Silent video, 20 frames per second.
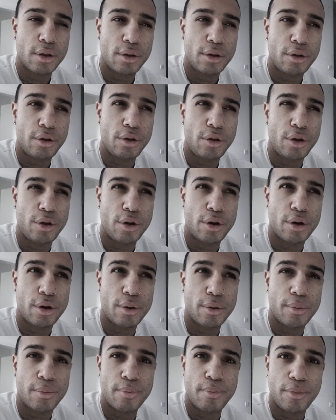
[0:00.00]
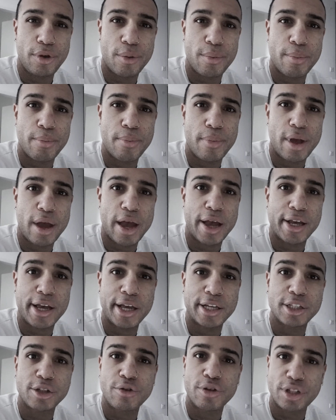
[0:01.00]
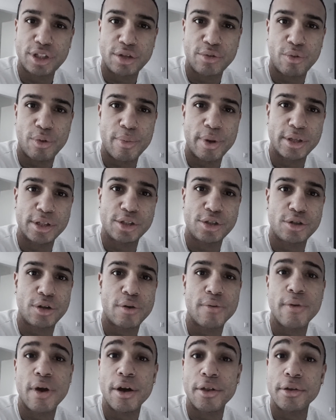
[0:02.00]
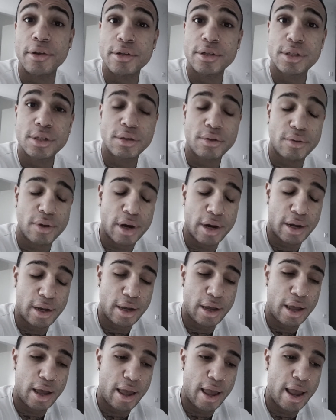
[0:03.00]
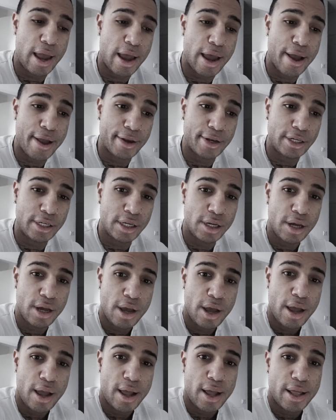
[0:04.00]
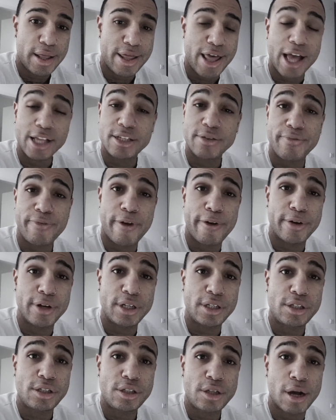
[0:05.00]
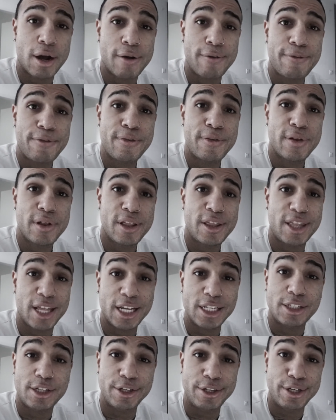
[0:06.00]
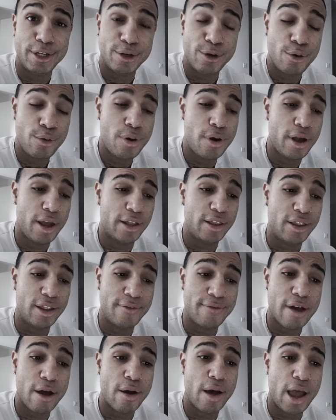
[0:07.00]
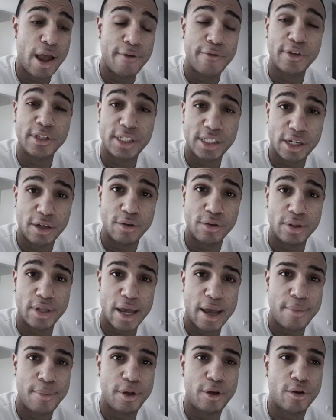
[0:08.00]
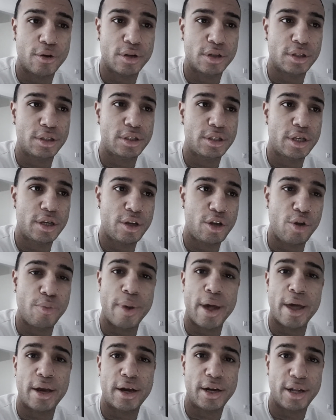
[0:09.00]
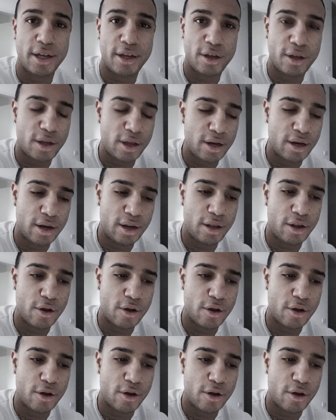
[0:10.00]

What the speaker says: You're as a Christian, we're meant to serve others, right? And that's a very tough thing to do and live out every single day, because humanity, and